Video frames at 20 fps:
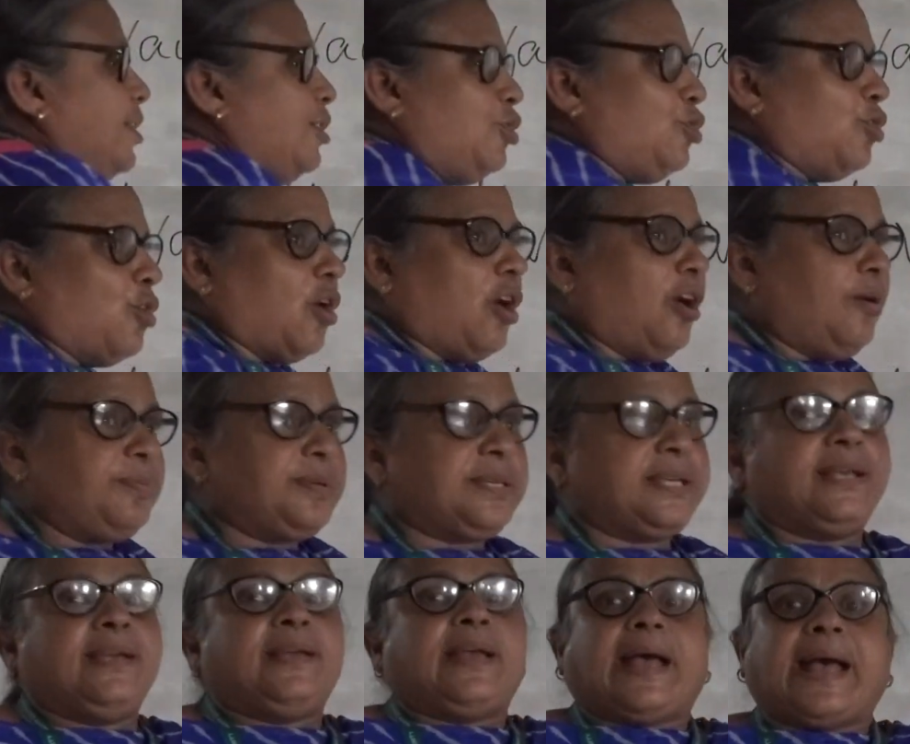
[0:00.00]

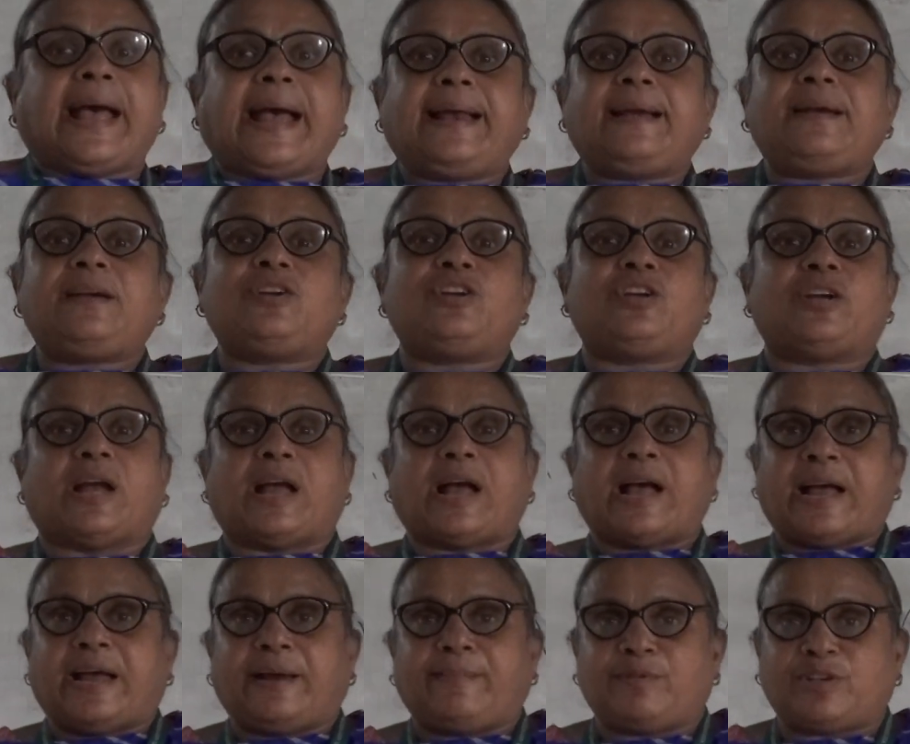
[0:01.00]
drops, and
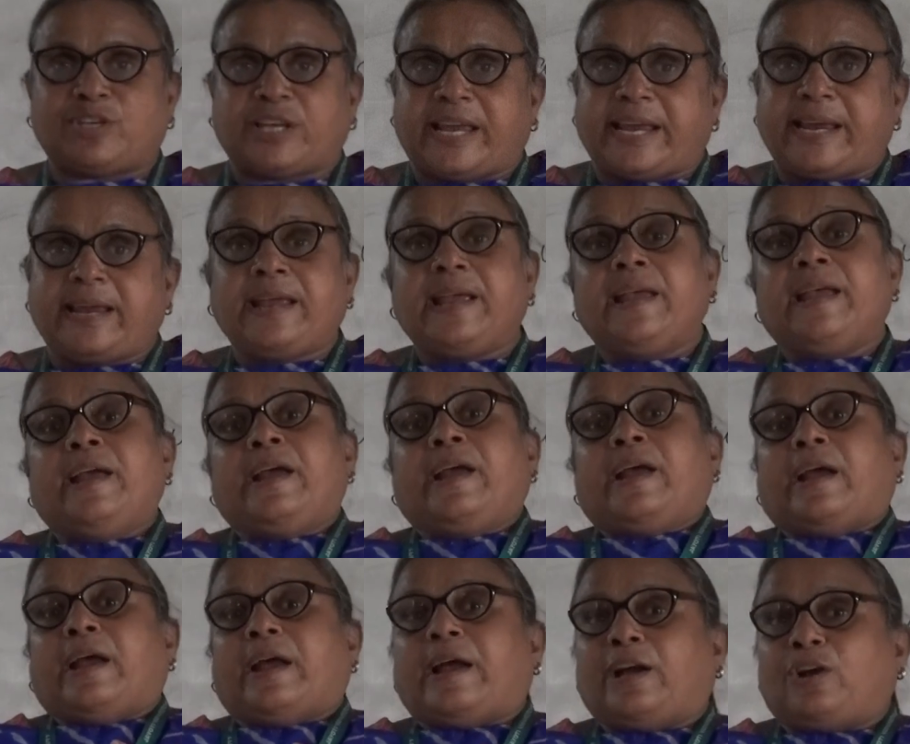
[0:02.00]
I am saying
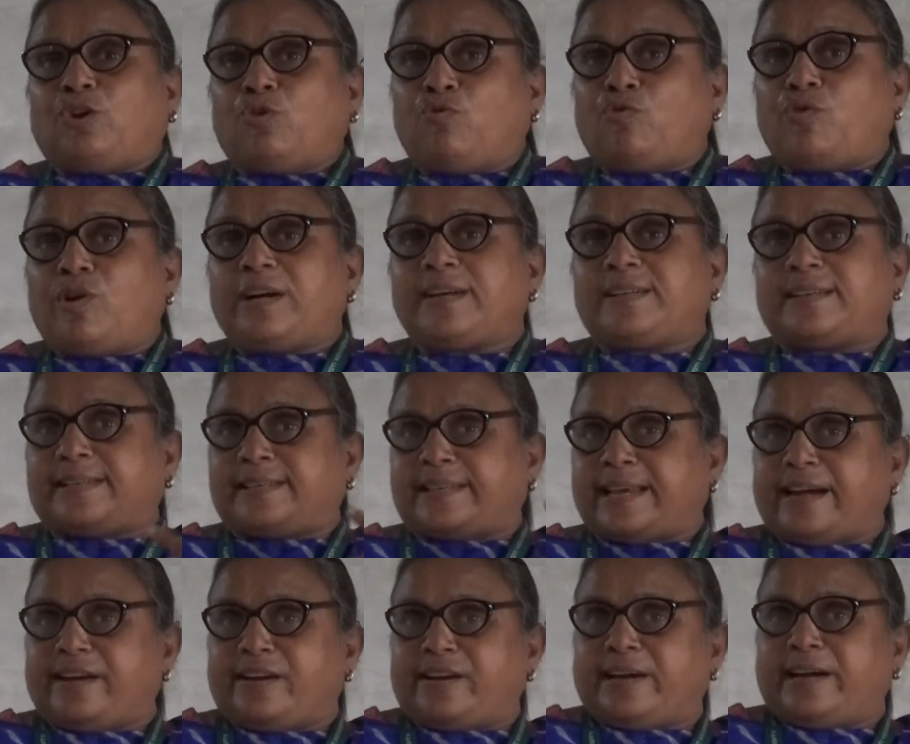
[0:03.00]
towards the
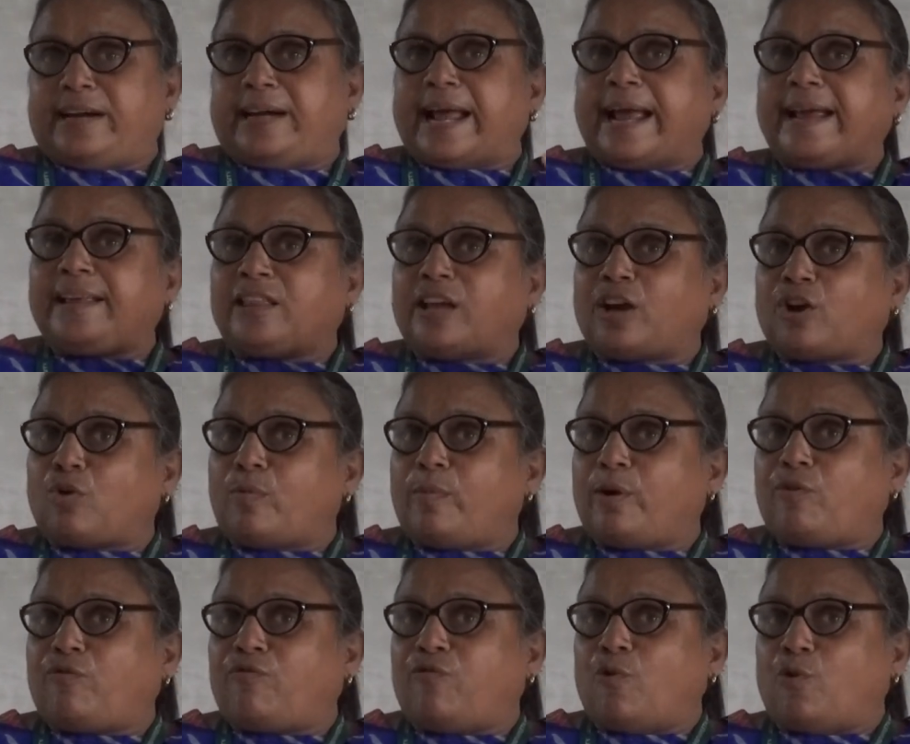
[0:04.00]
center lie the
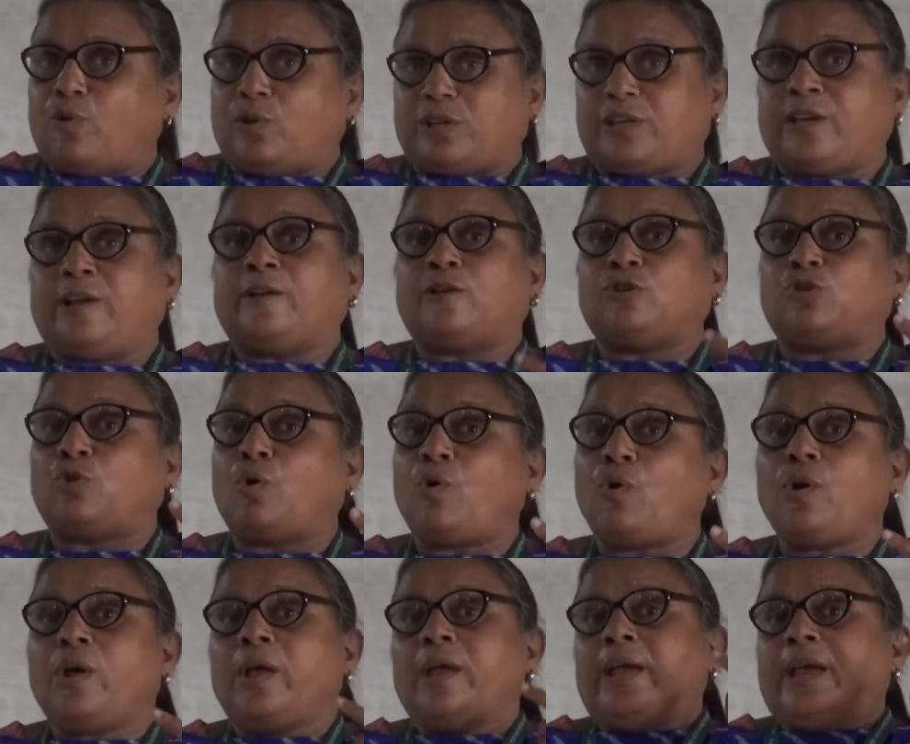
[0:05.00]
chromatophores.
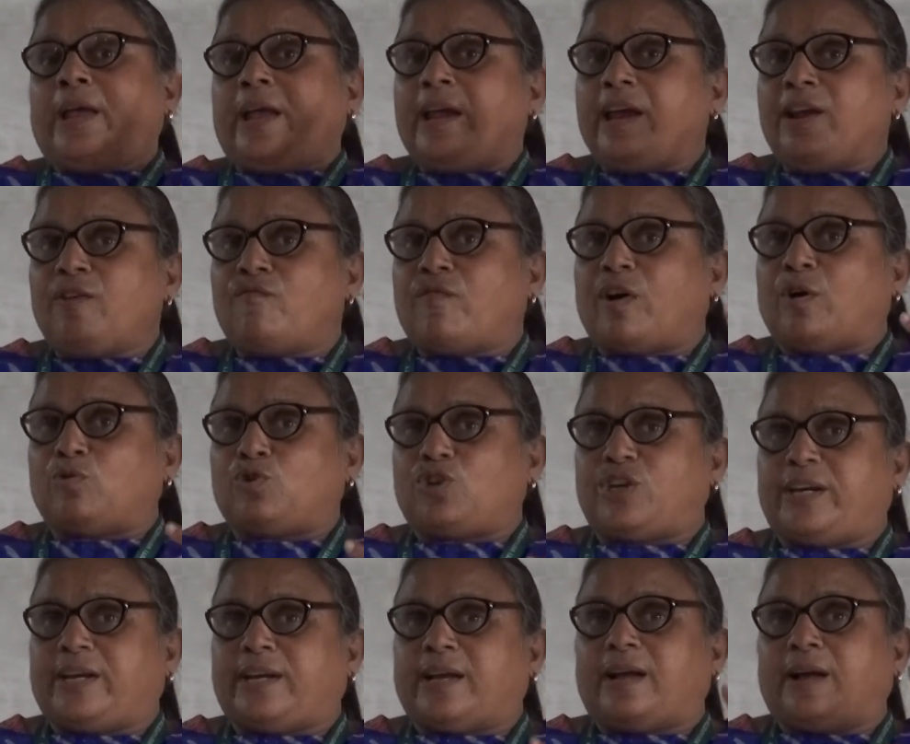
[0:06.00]
So in
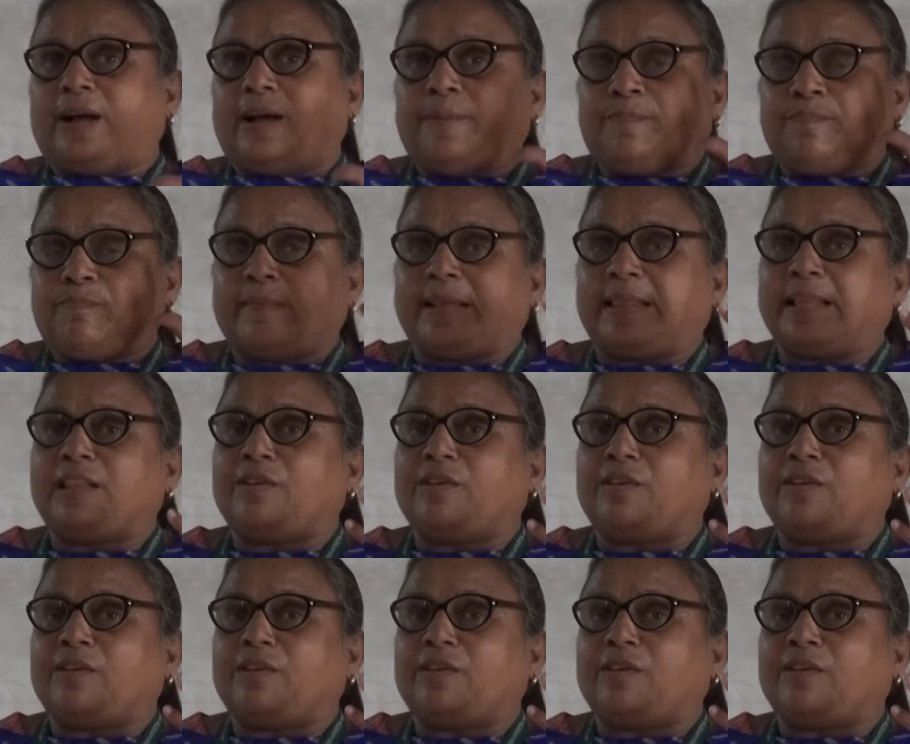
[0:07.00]
Vaucharia, the